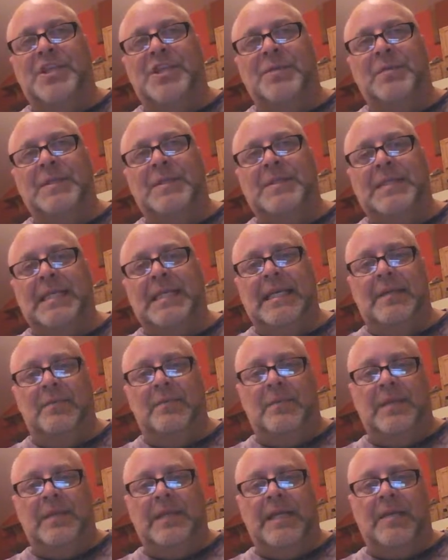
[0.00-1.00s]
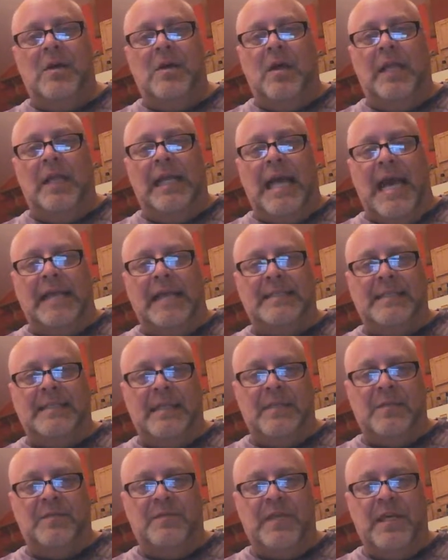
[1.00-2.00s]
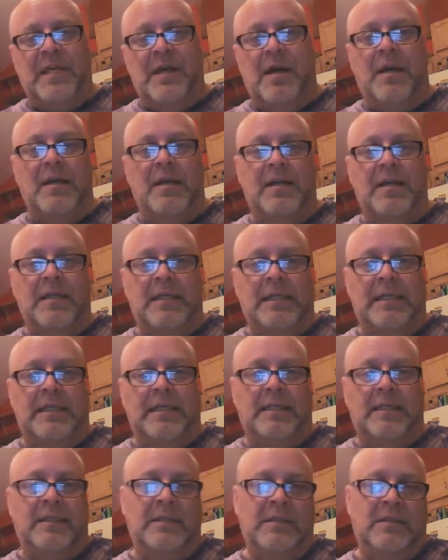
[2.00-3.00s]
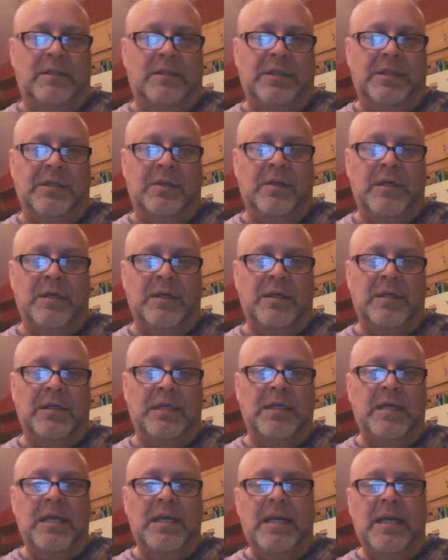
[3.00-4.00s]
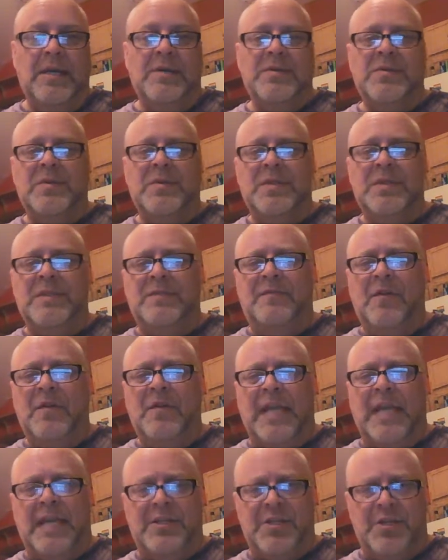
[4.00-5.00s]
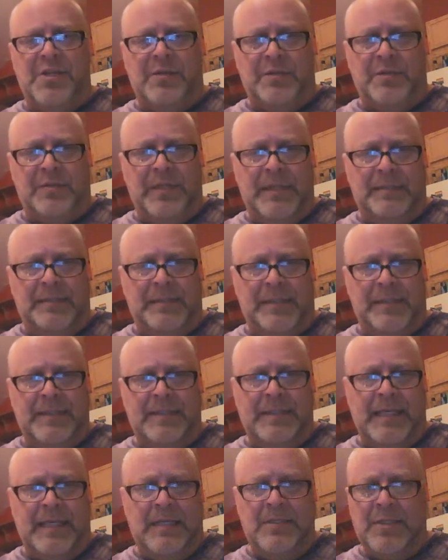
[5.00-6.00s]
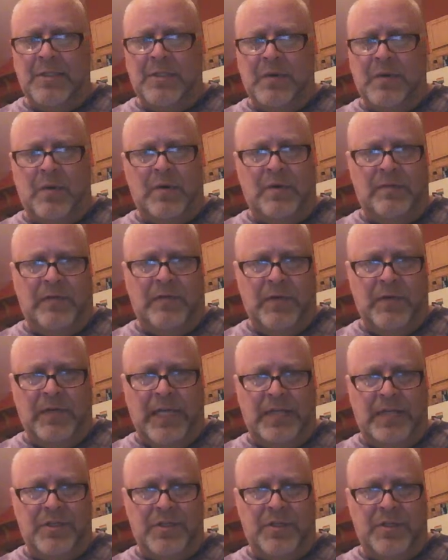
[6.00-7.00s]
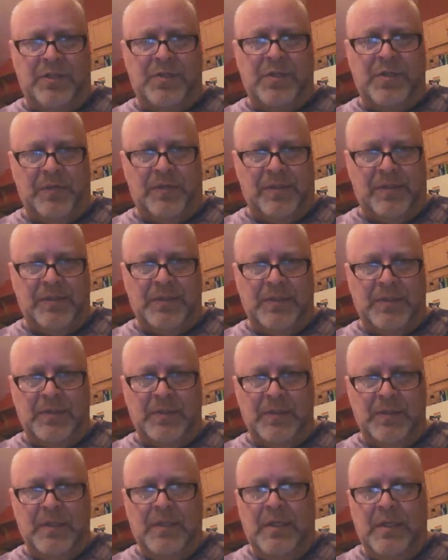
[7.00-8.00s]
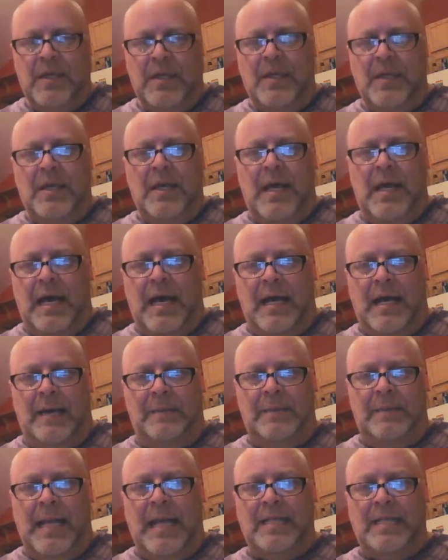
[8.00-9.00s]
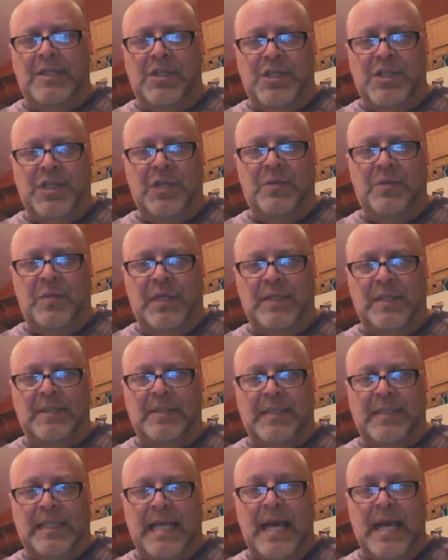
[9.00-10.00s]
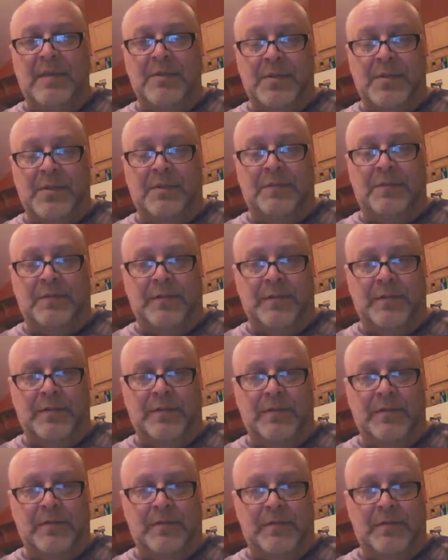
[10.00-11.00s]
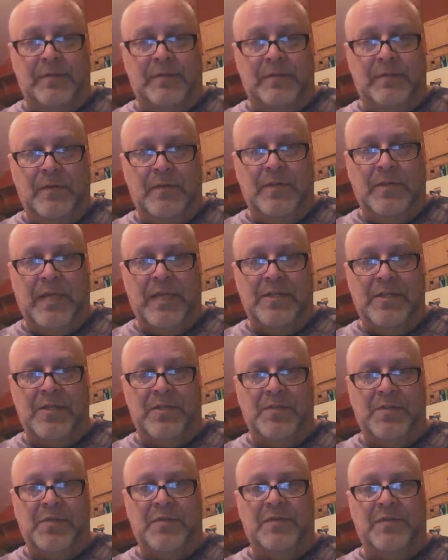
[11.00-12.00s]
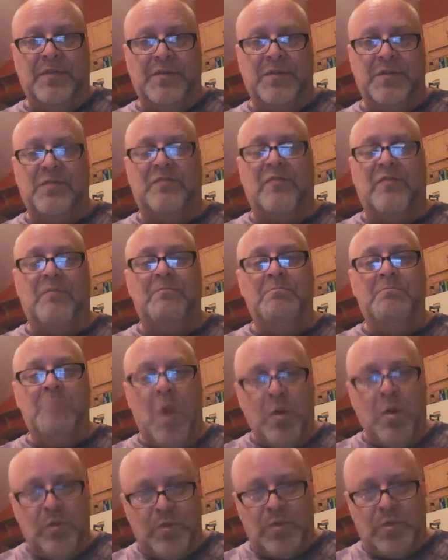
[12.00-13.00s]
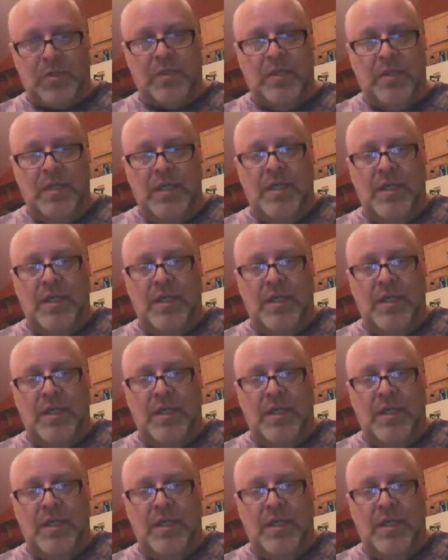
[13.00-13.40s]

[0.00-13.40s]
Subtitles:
would they call it Access VR in New York? So it's vocational rehabilitation or vocational services. And she was the counselor for the vocational services for most